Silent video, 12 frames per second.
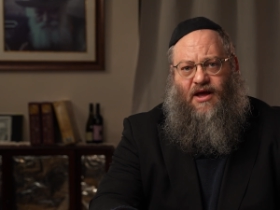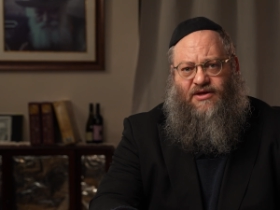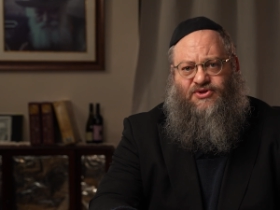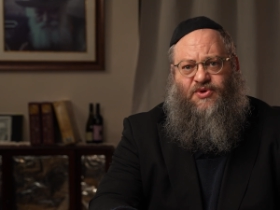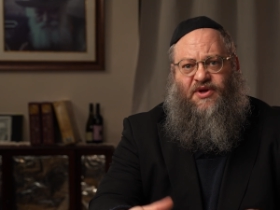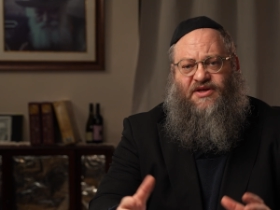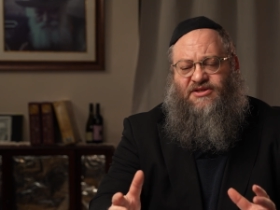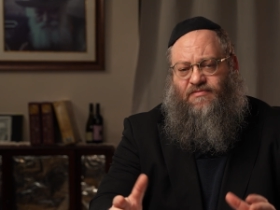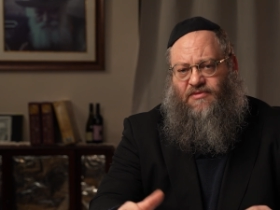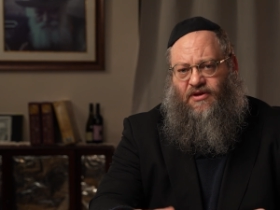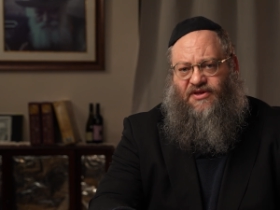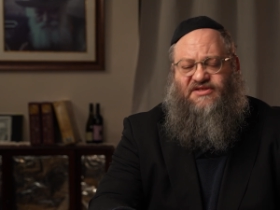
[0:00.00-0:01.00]
on
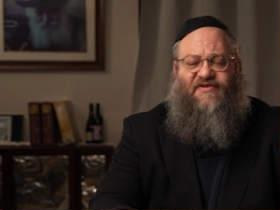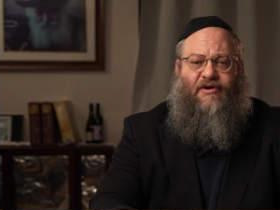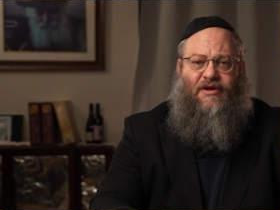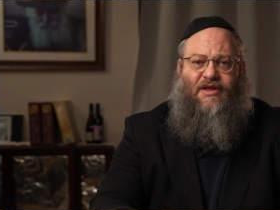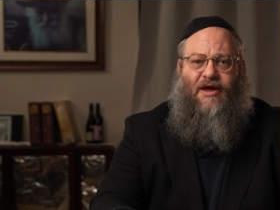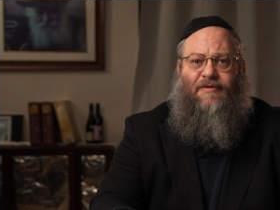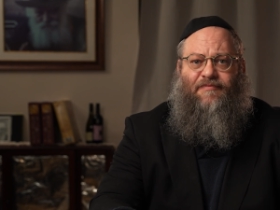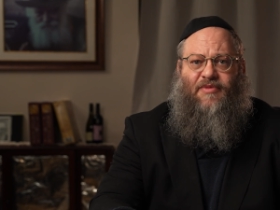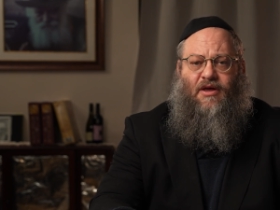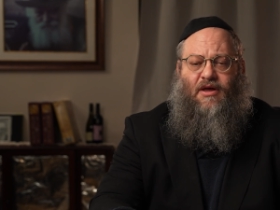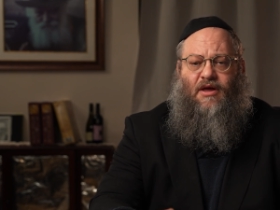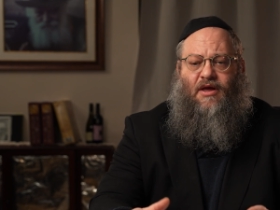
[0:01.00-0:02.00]
Judaism till this very day.
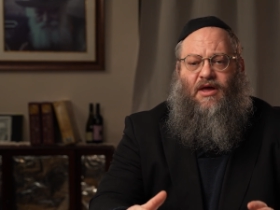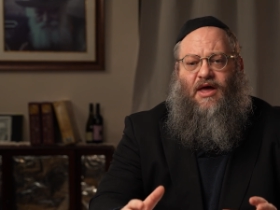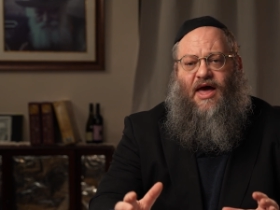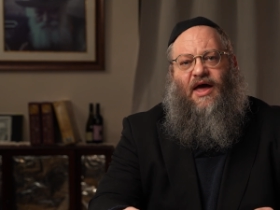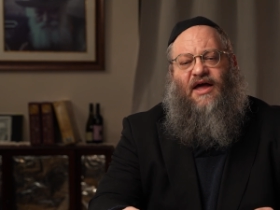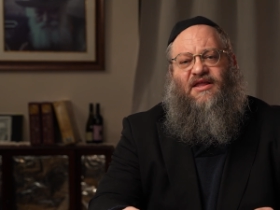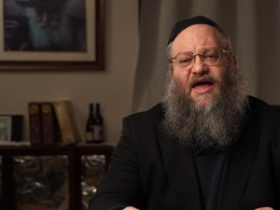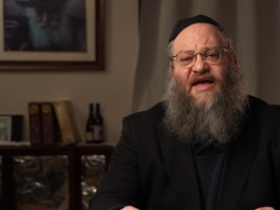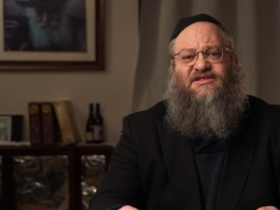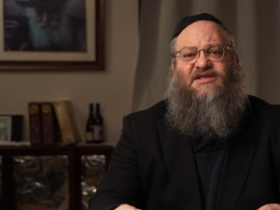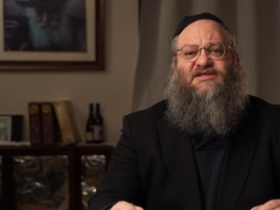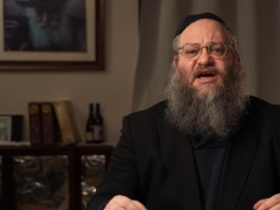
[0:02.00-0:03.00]
And
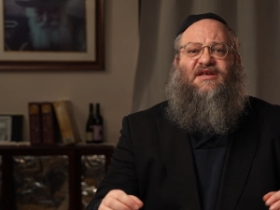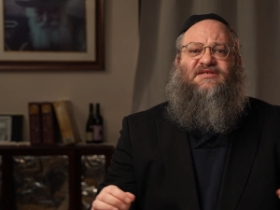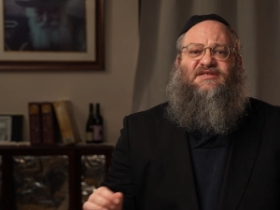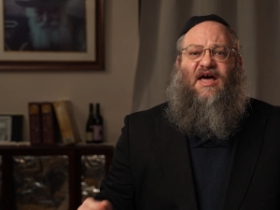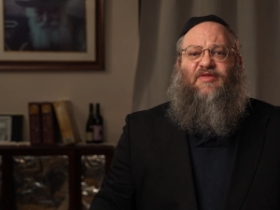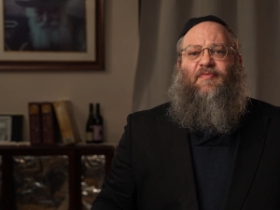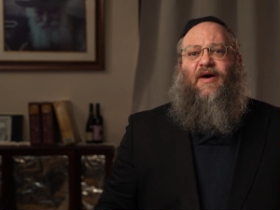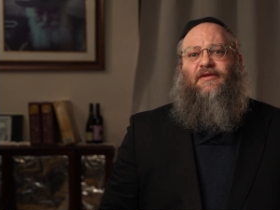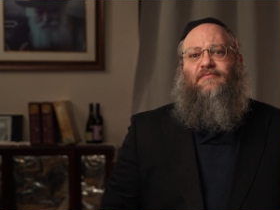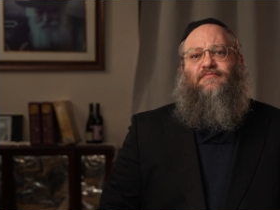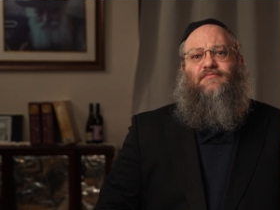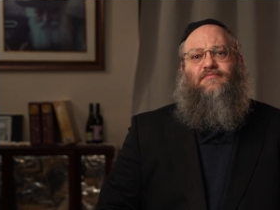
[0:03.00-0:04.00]
as he's on his deathbed,